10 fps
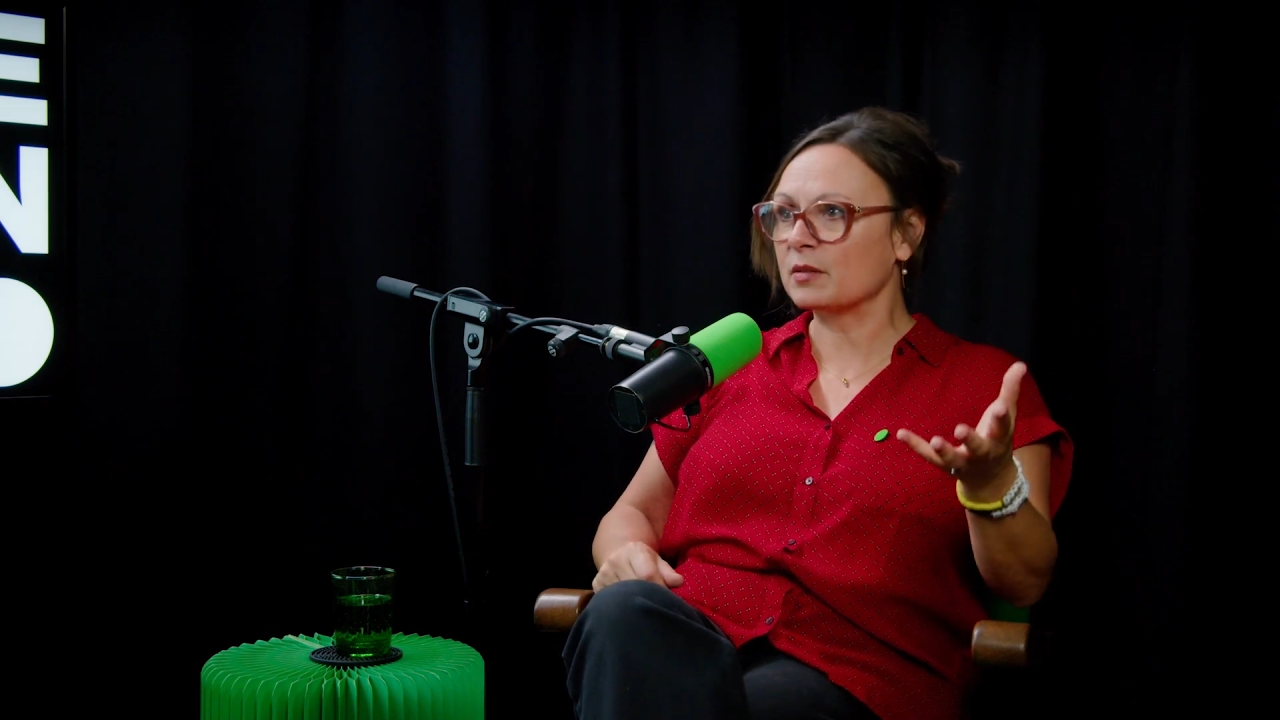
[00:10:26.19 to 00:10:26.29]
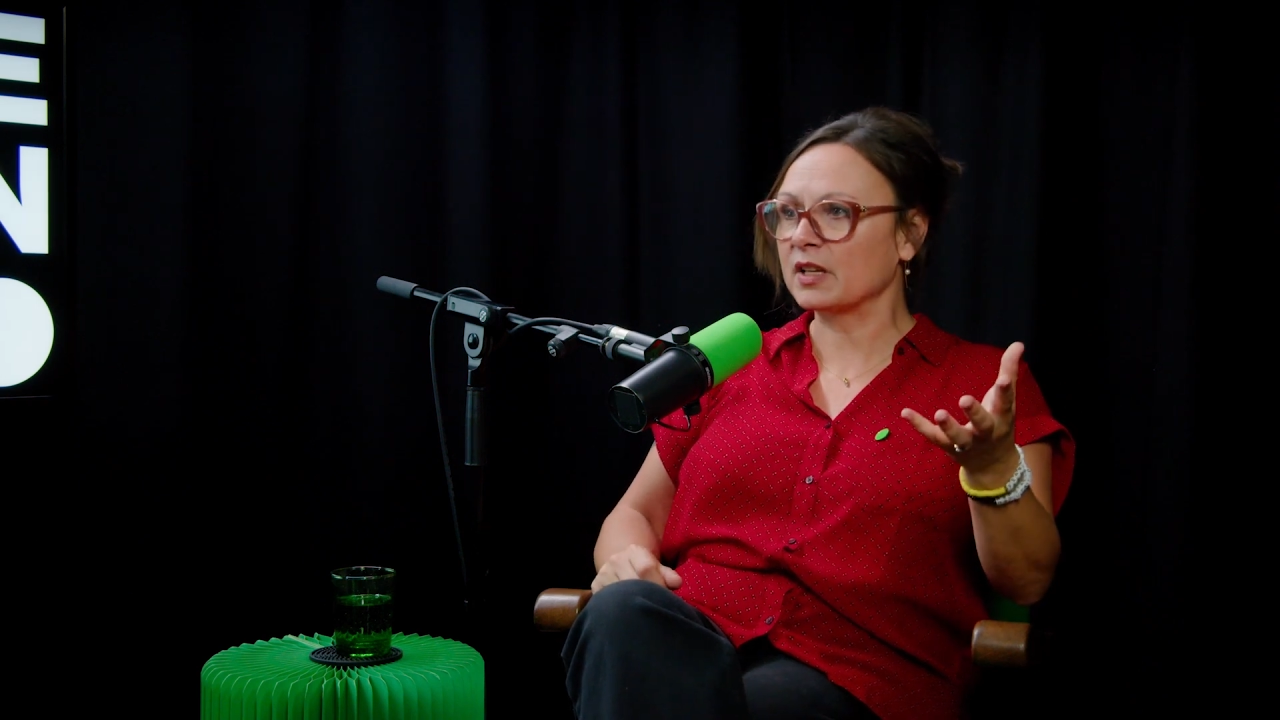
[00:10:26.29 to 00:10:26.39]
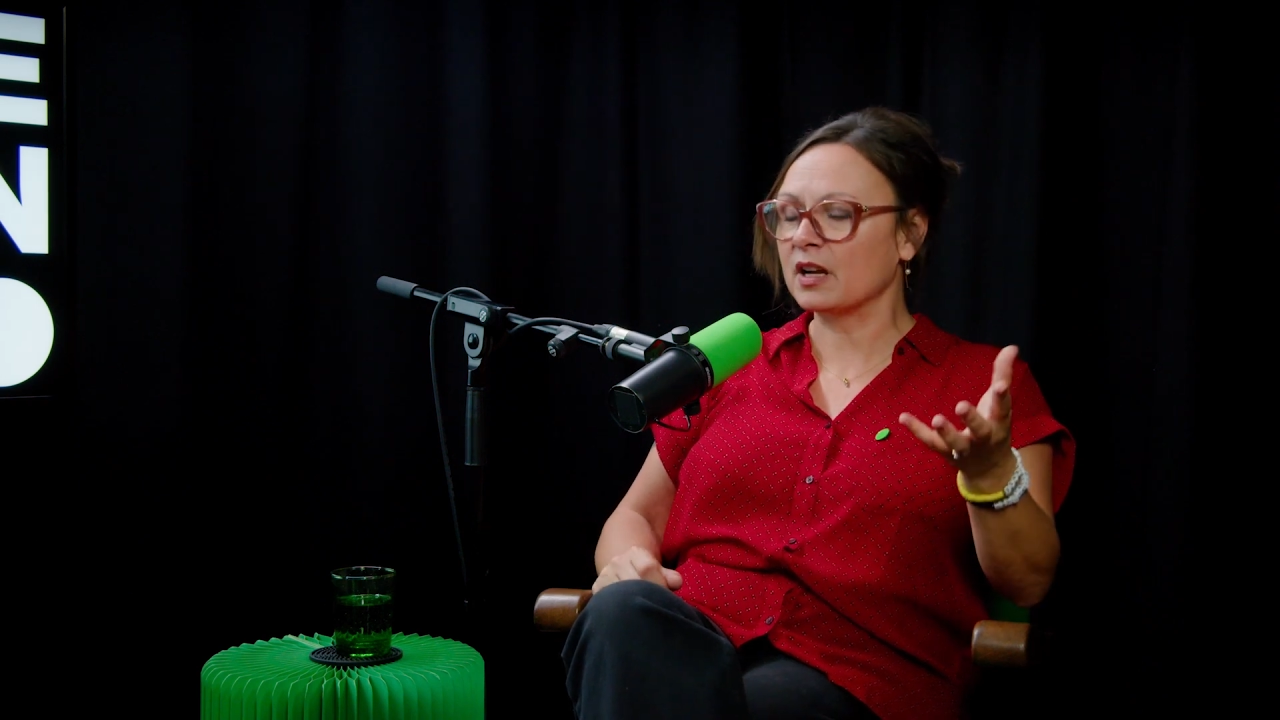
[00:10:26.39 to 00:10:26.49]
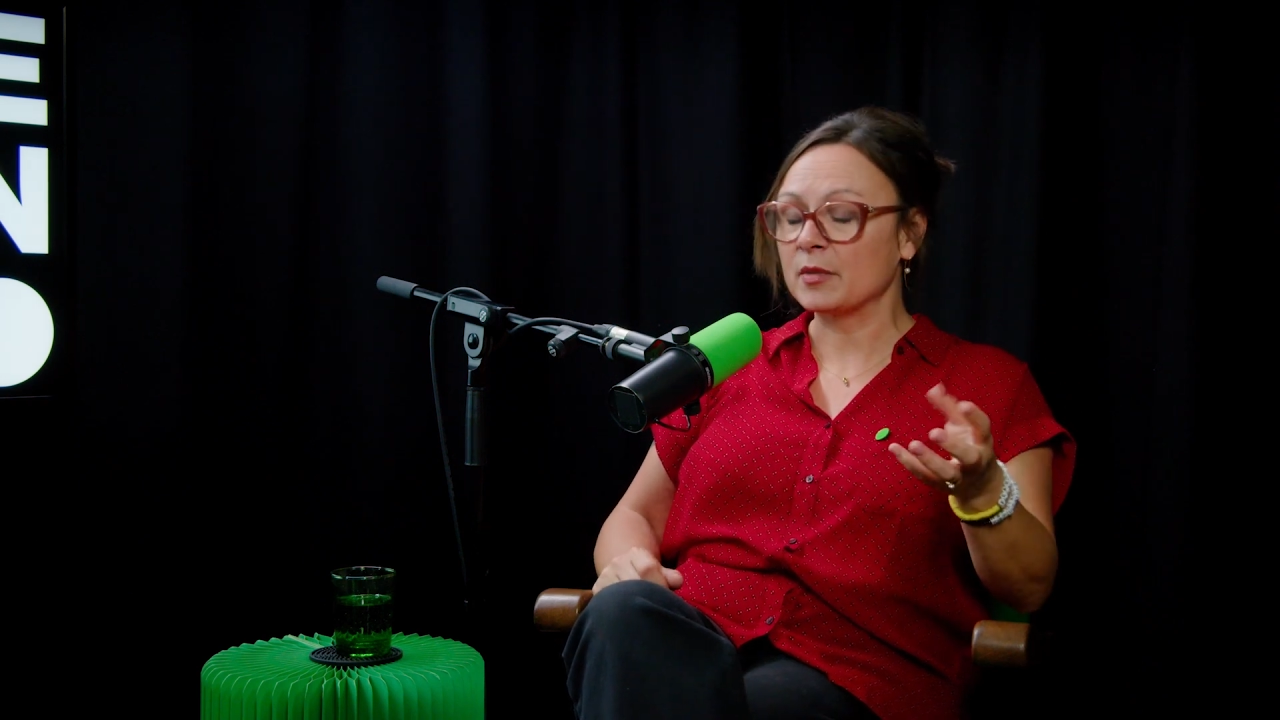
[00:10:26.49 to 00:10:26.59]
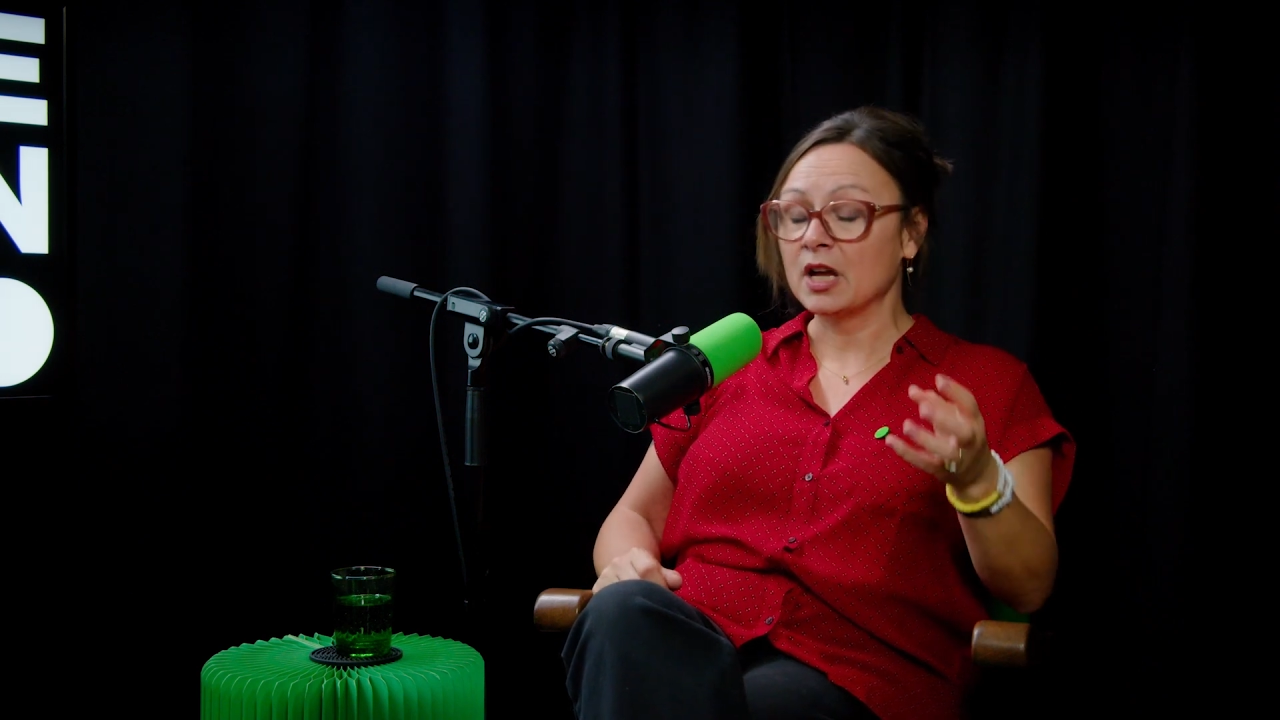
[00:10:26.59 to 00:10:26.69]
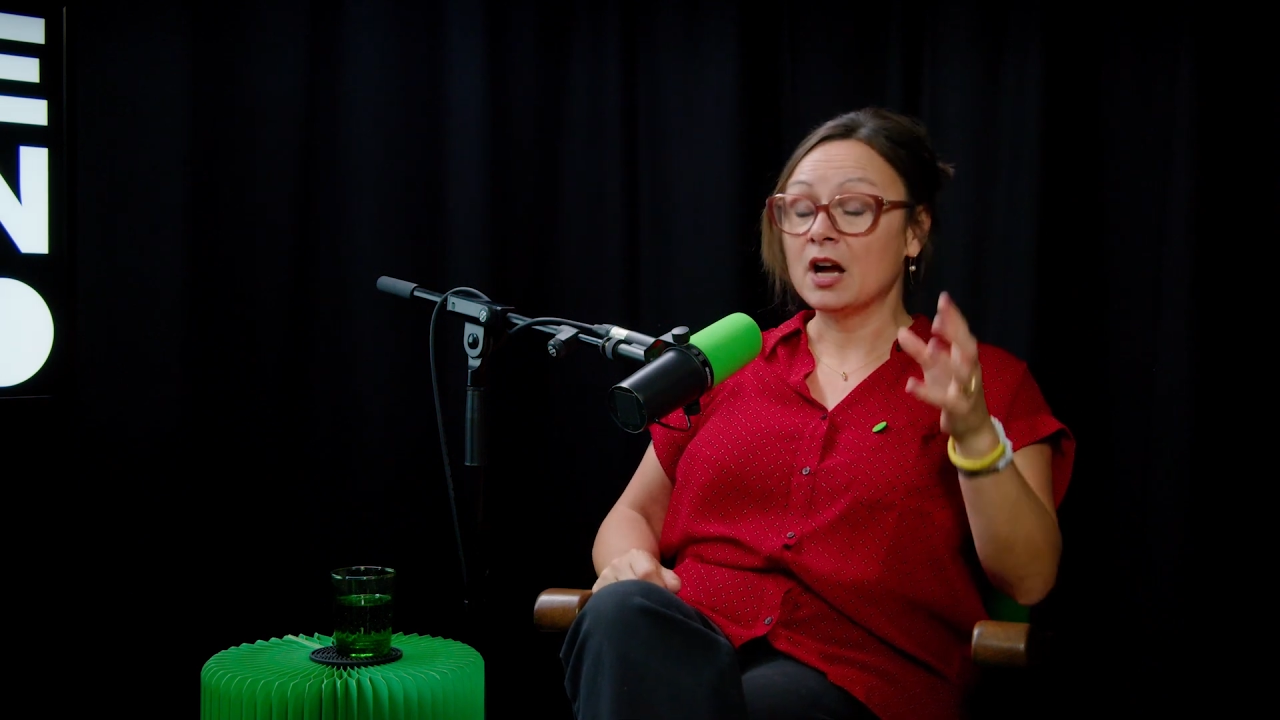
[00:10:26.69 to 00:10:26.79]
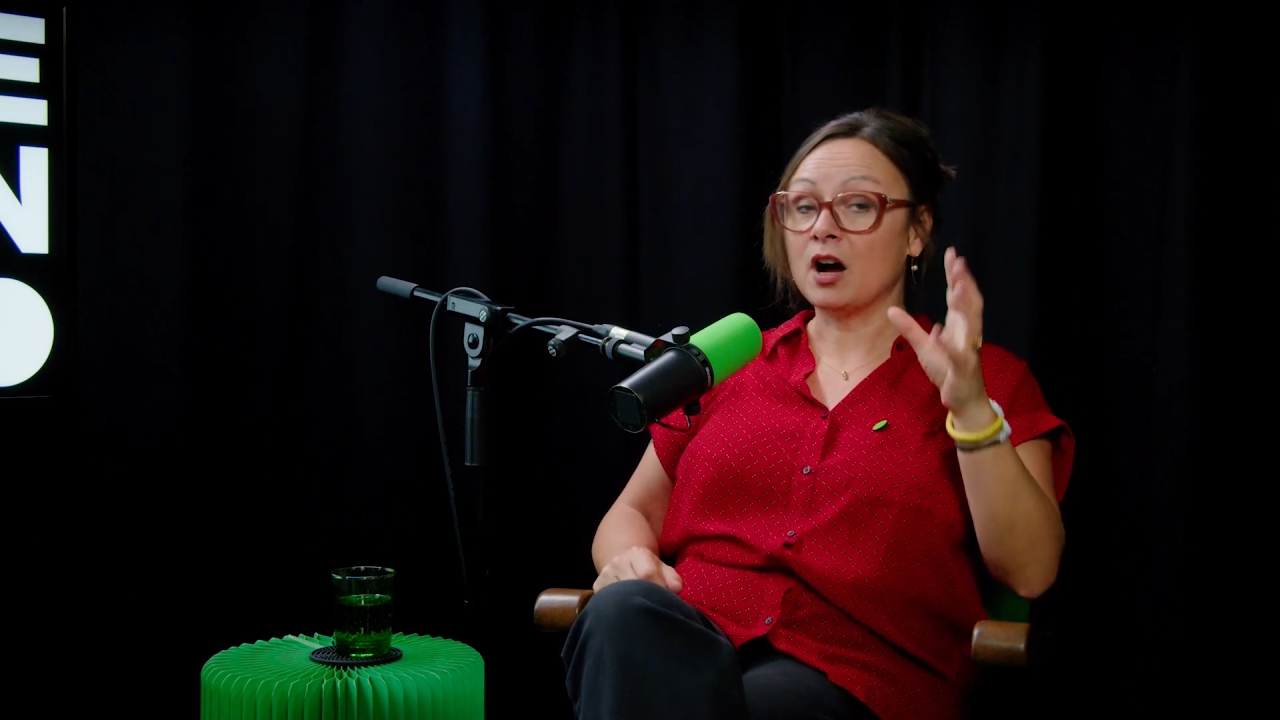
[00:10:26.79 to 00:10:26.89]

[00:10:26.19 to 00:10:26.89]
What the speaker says: something up.